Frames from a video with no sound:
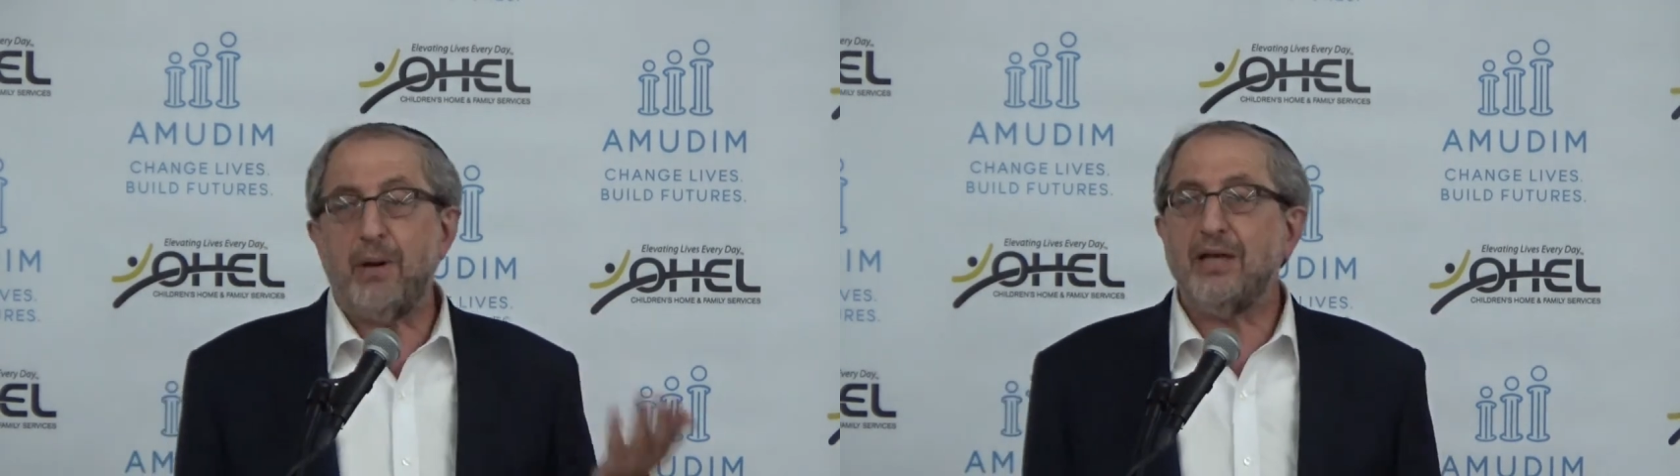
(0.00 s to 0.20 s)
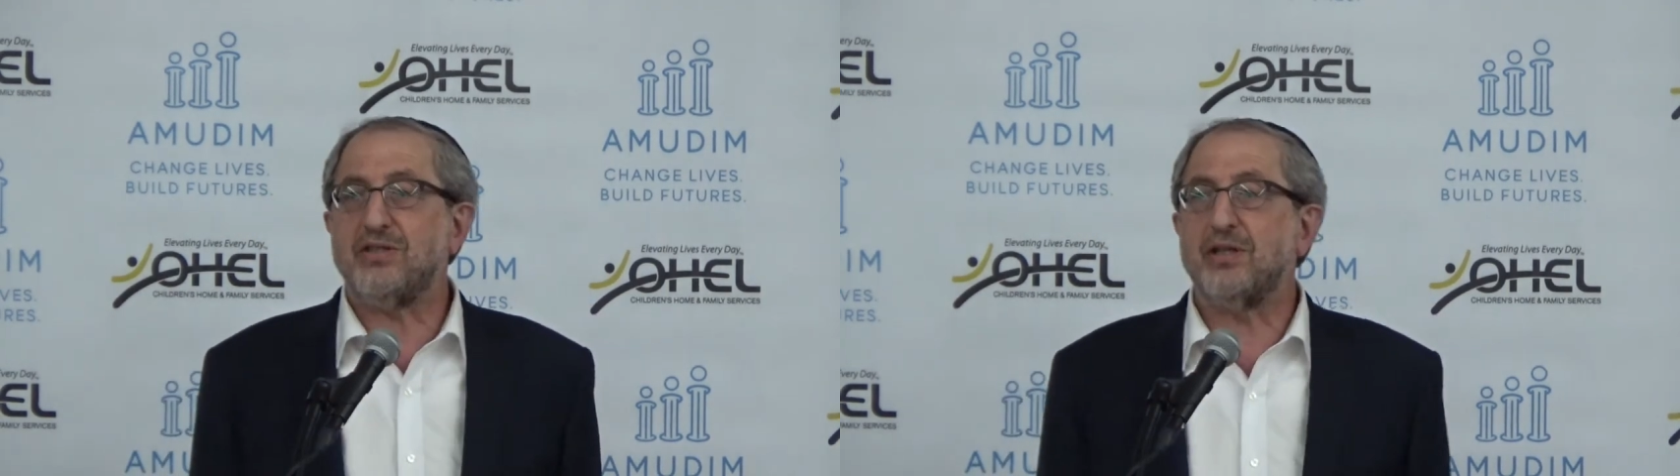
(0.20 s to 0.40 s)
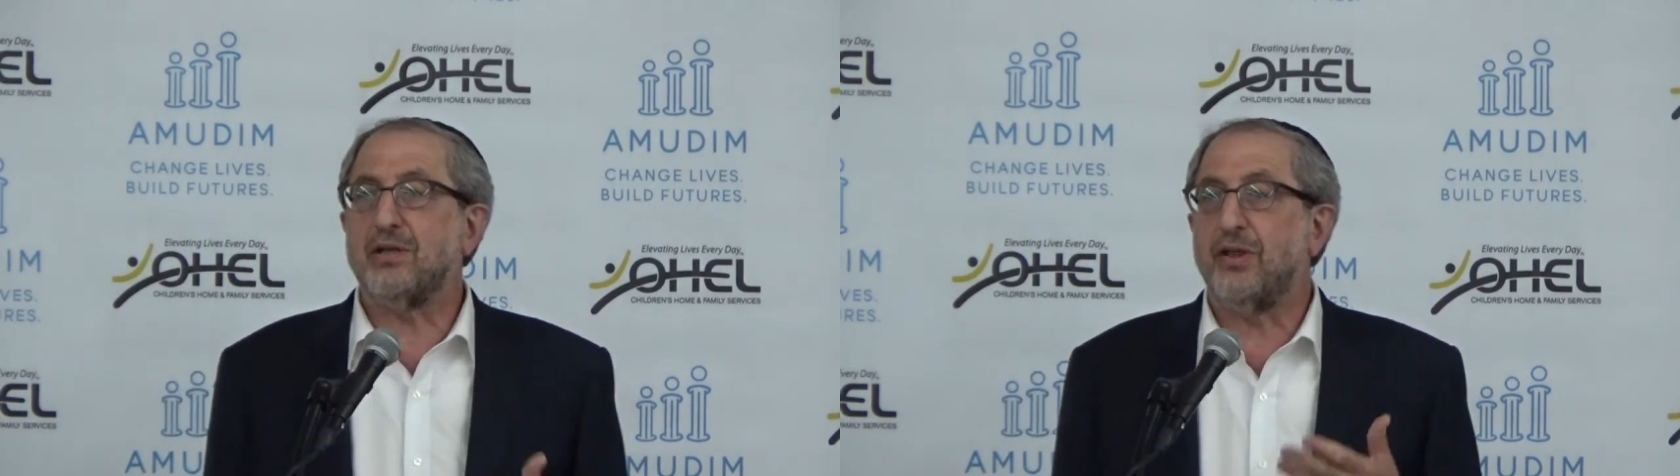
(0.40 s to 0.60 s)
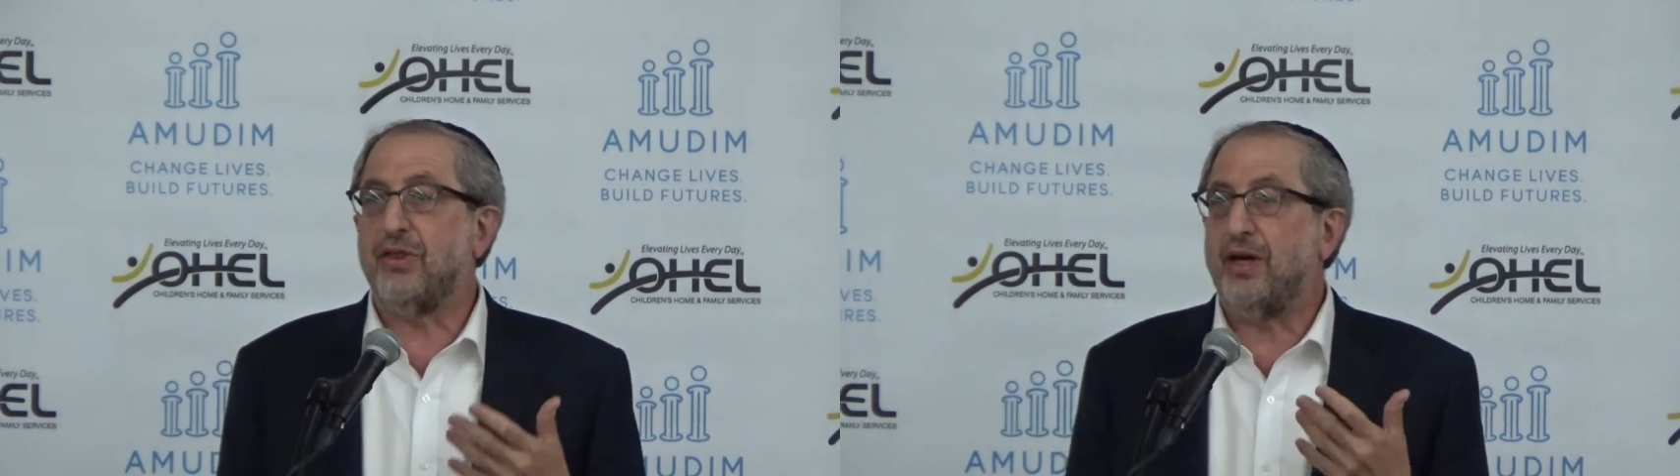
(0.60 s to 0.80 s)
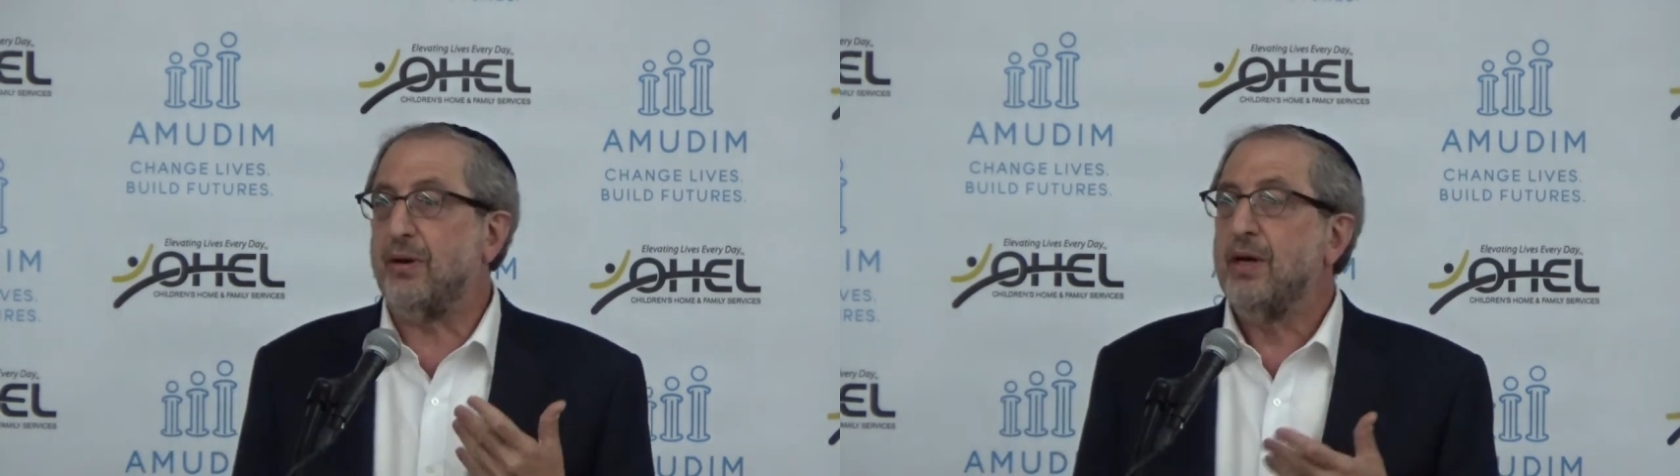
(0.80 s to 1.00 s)
bicycle
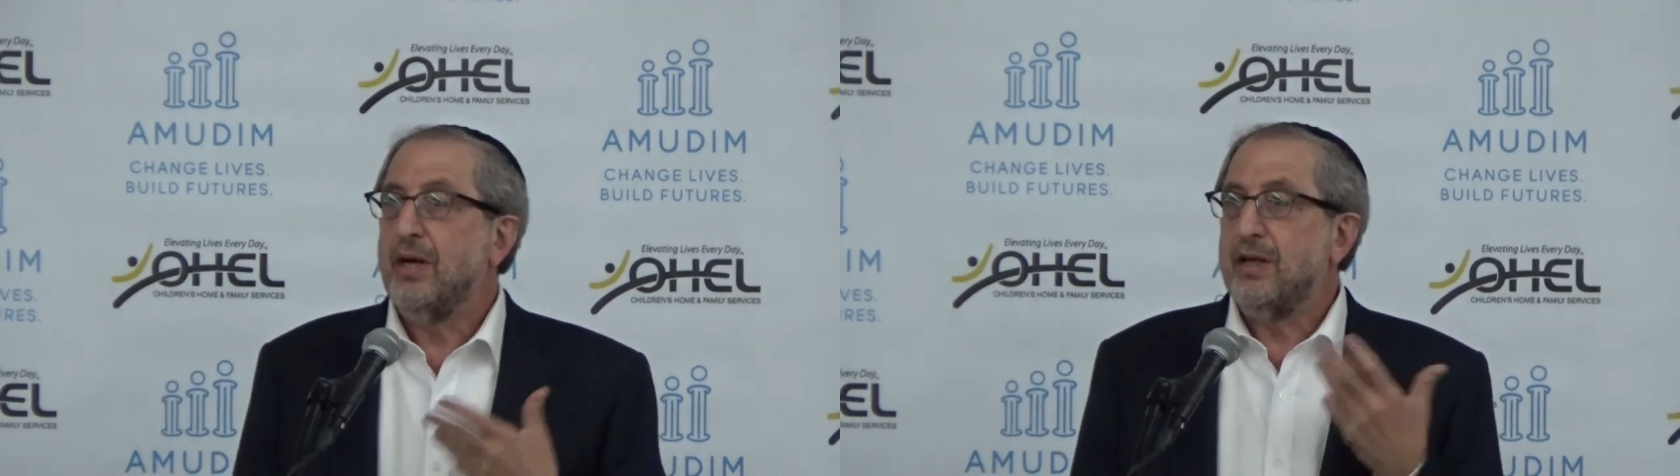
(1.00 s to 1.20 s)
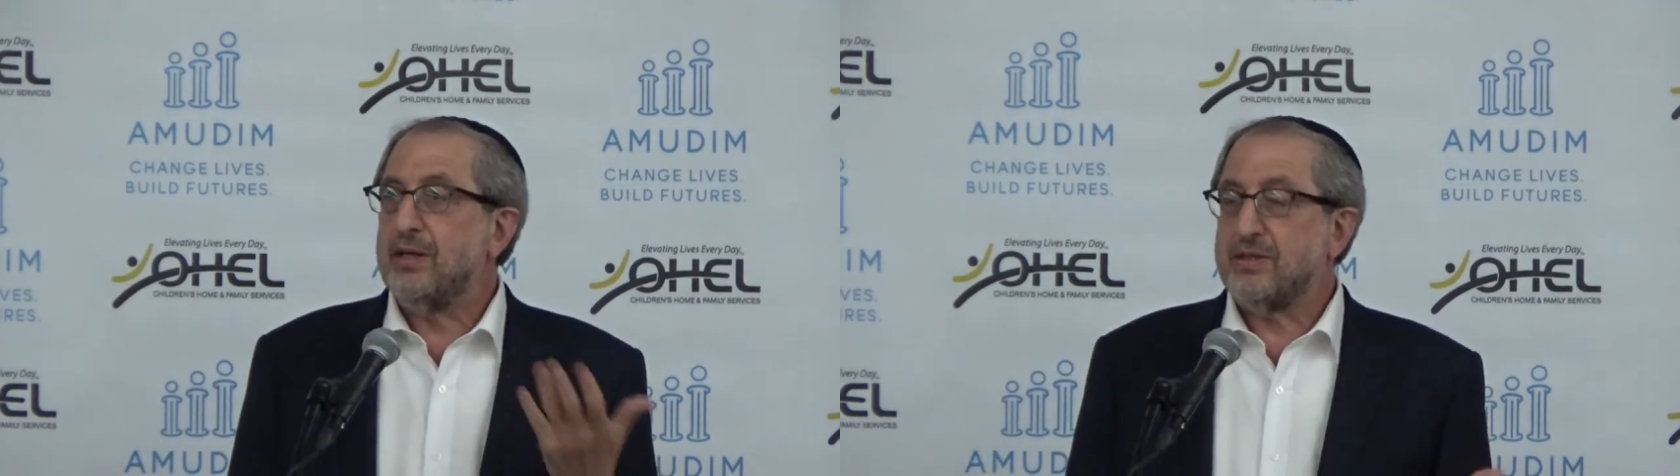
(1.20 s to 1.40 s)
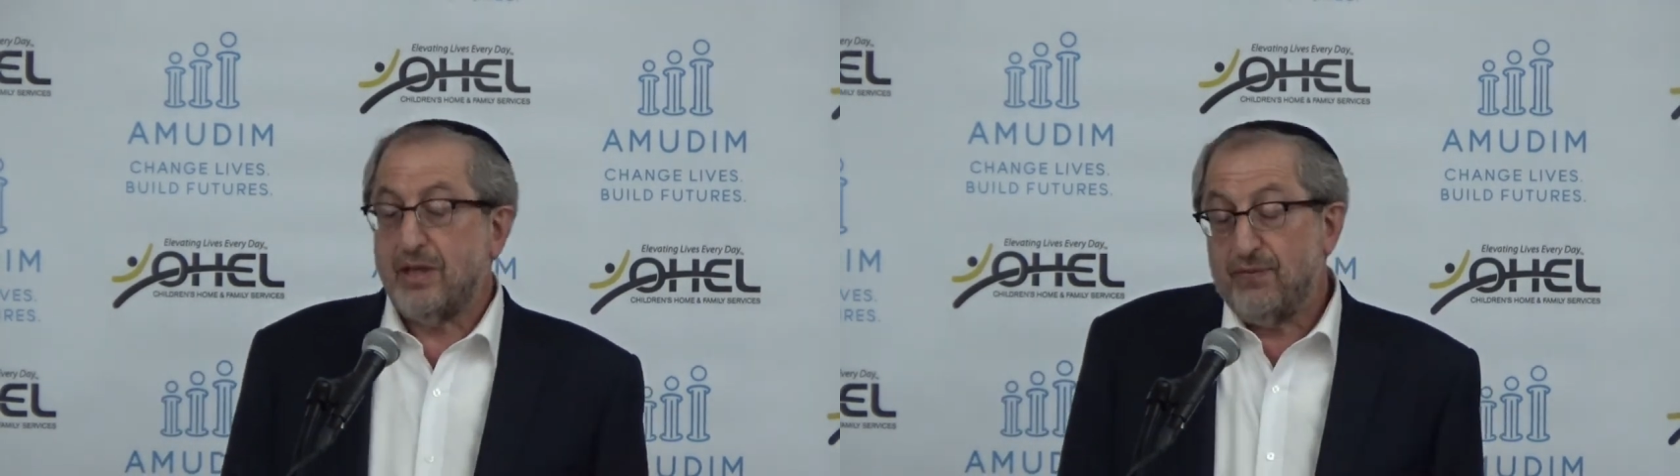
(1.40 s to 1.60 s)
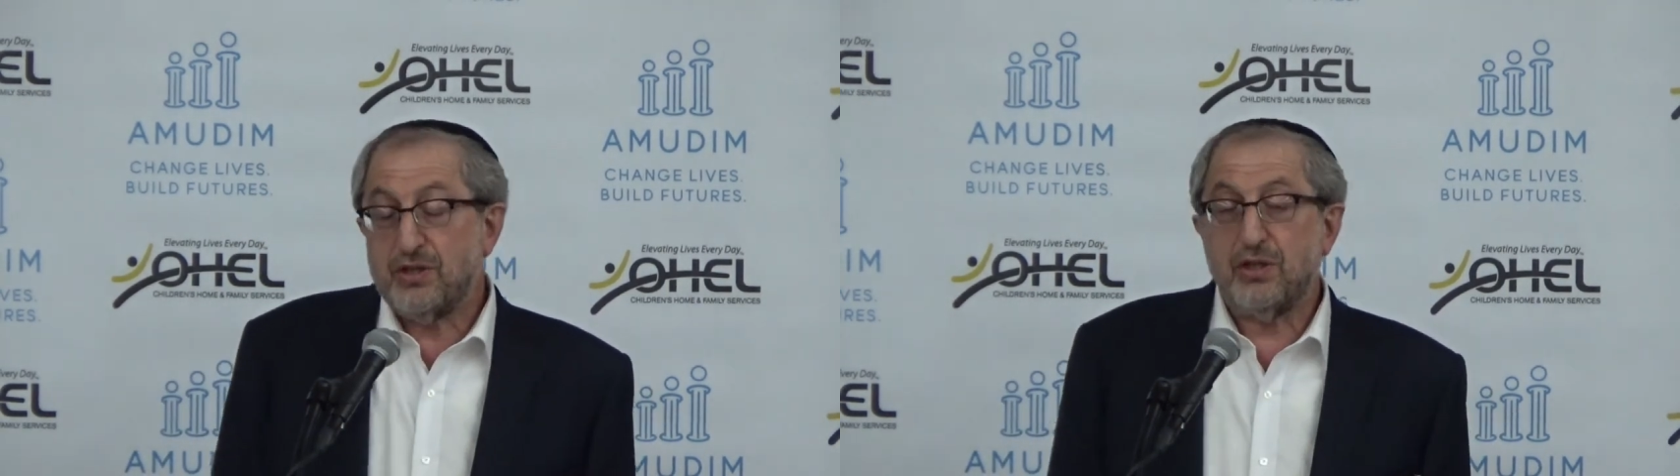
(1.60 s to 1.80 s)
there in a safe,